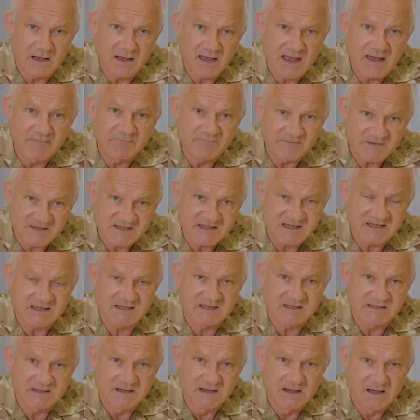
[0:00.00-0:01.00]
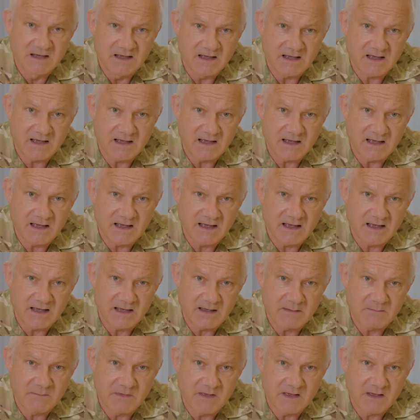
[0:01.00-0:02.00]
emphasis
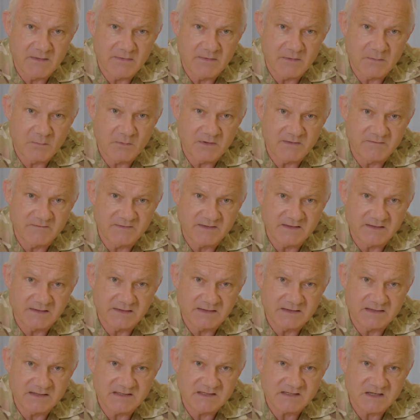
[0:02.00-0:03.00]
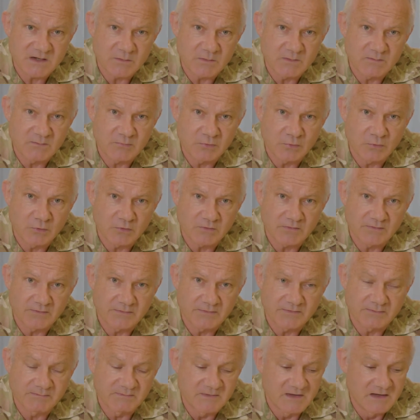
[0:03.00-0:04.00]
that we feel is so
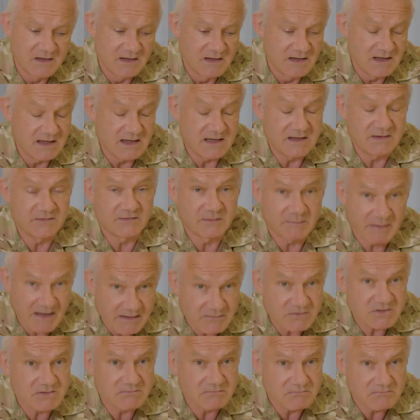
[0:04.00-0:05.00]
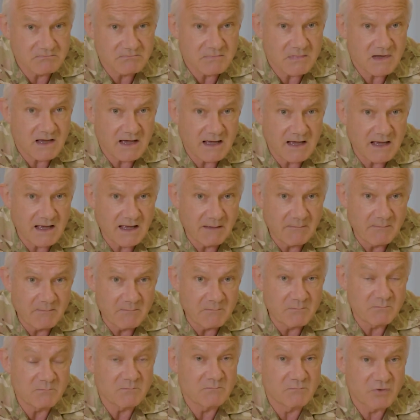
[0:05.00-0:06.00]
important. It is about
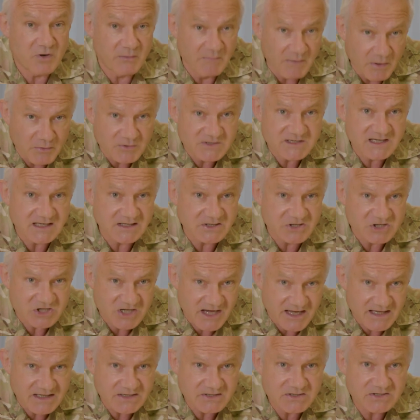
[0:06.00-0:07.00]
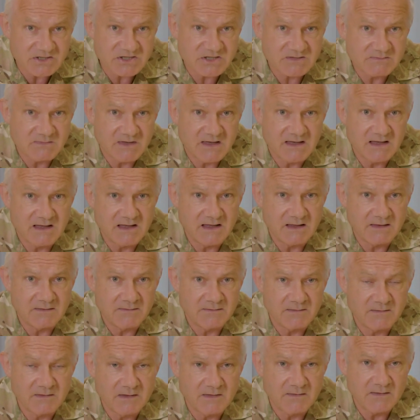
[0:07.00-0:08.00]
promoting change
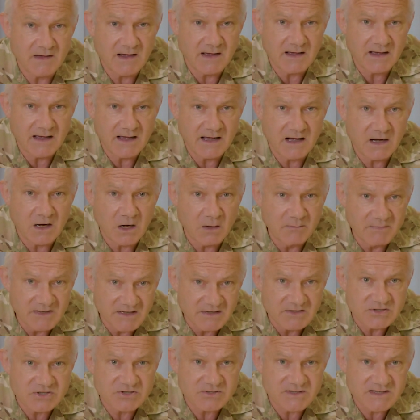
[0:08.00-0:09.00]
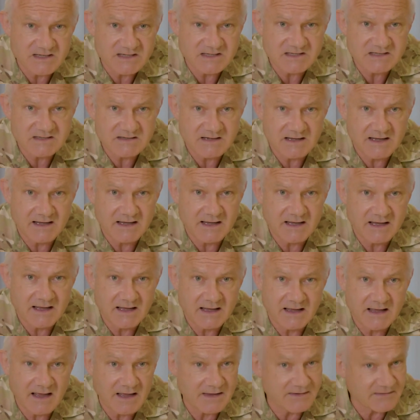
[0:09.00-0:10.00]
in our militaries,
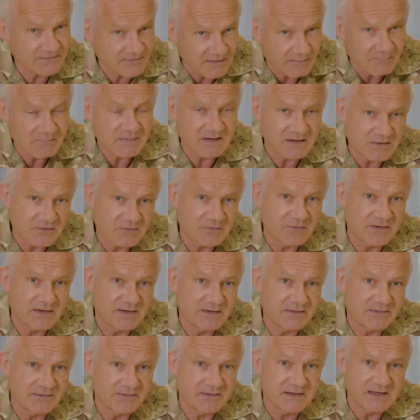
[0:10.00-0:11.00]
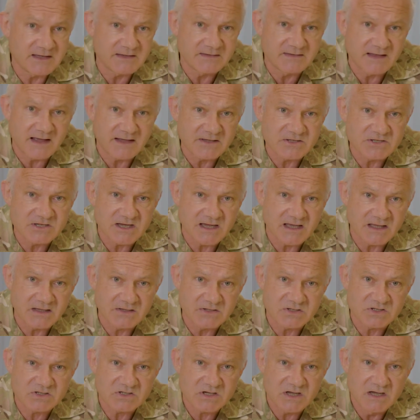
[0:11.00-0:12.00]
and some militaries need that
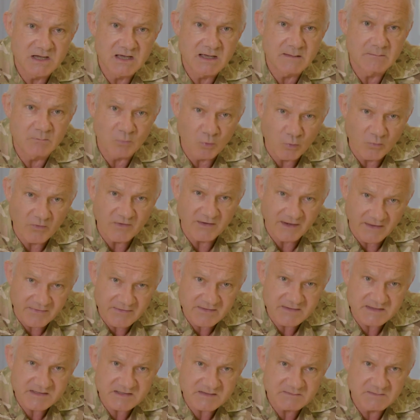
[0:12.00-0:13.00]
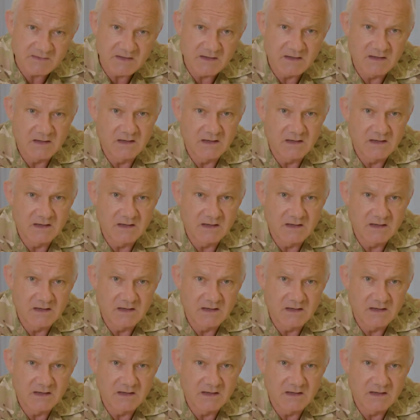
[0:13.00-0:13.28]
change more than others.